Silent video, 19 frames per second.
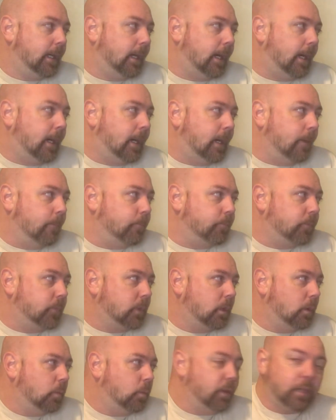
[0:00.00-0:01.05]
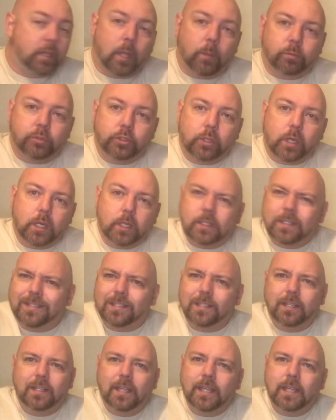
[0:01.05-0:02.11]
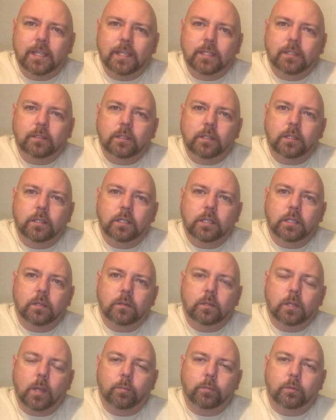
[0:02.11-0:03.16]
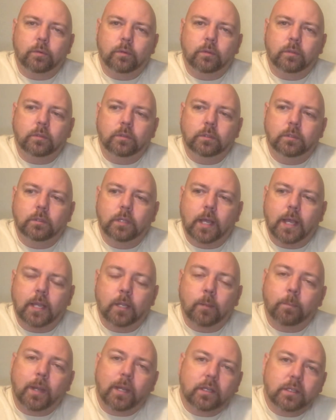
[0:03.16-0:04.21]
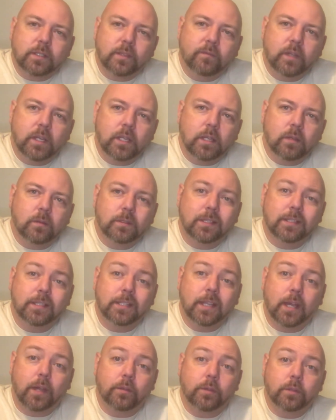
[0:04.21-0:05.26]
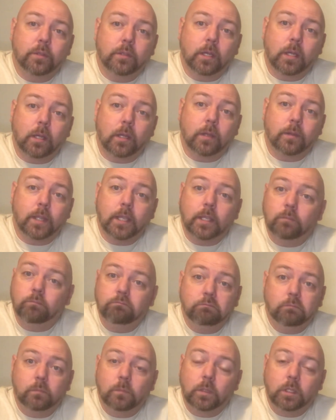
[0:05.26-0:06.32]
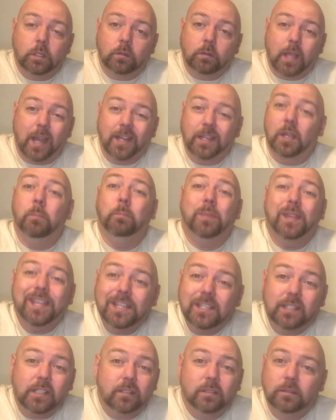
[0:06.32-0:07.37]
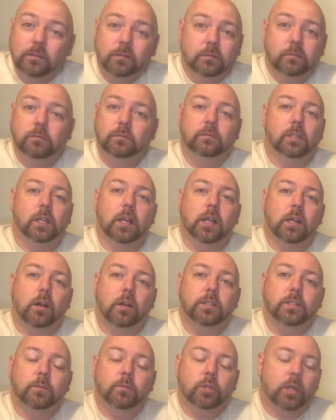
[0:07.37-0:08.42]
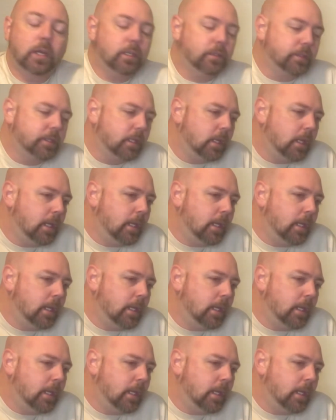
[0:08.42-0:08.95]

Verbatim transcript: um, with a couple trucks and you know a couple uh, comparison videos to see how uh, they you know kind of compete uh, on some trails.